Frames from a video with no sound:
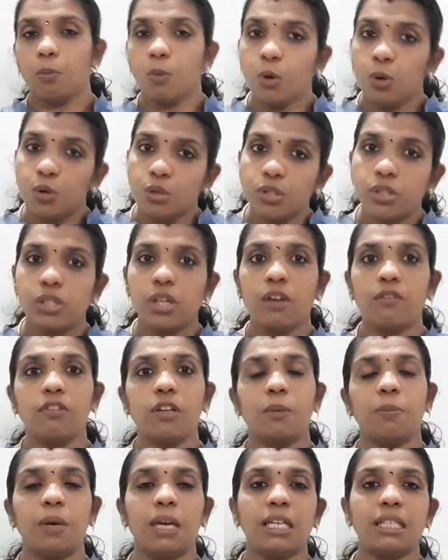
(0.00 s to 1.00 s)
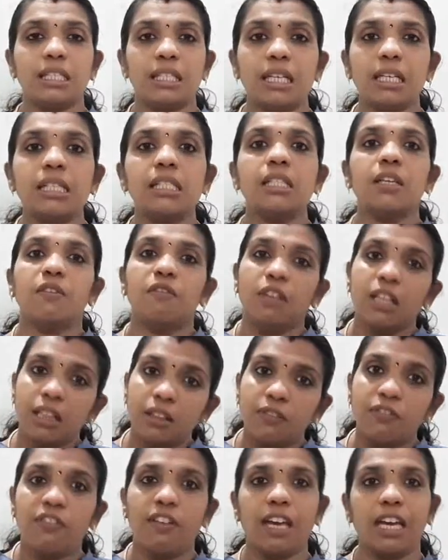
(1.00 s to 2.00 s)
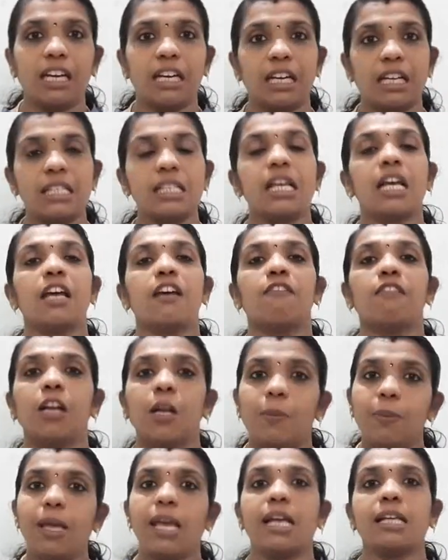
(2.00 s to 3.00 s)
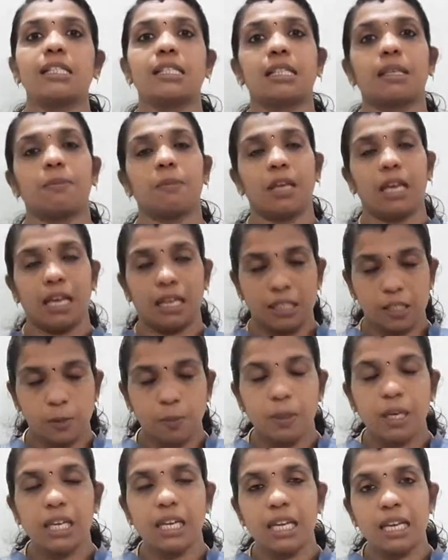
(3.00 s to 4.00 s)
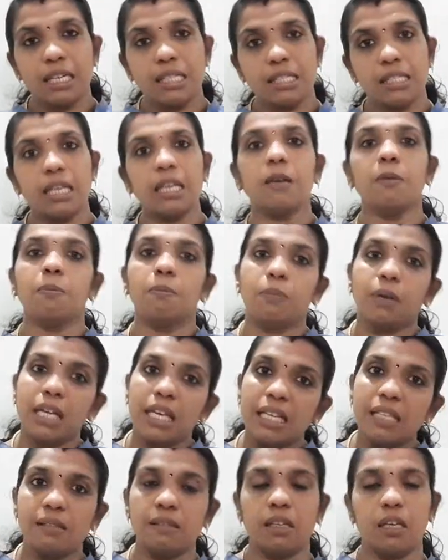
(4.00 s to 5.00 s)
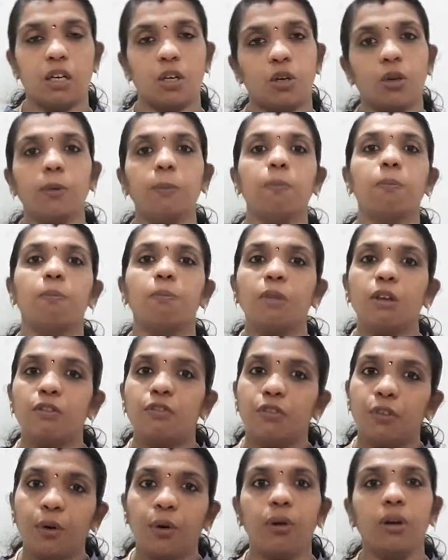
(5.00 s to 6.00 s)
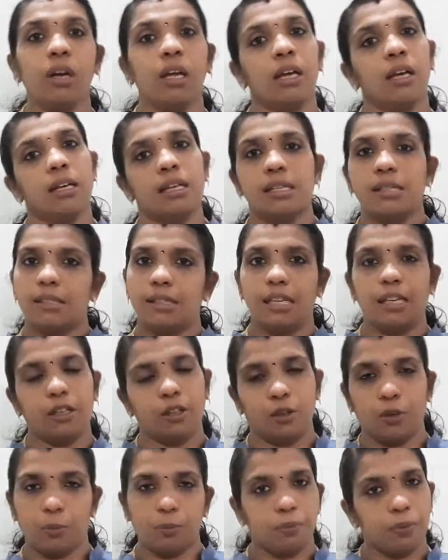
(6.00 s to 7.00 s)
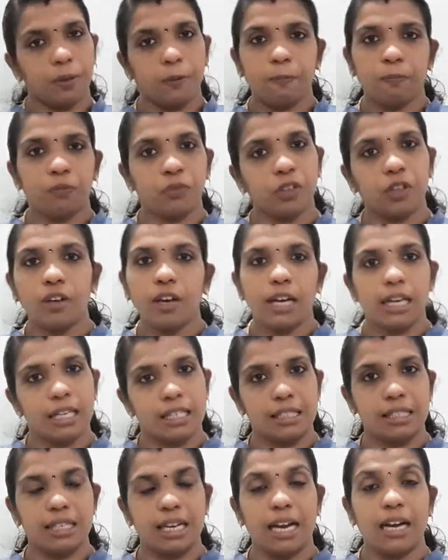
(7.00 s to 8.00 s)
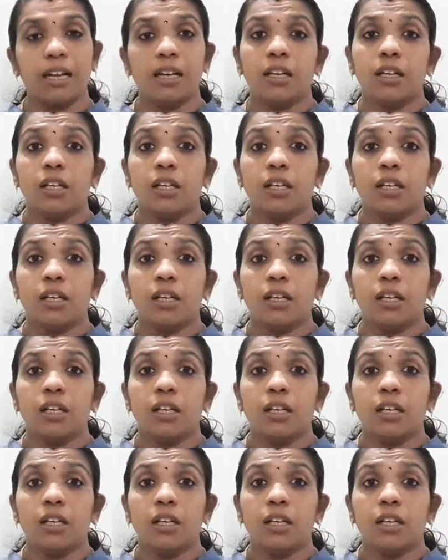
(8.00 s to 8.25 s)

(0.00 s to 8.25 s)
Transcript: Most of the patients with faintness will be experiencing pre-syncope before syncope. You understand?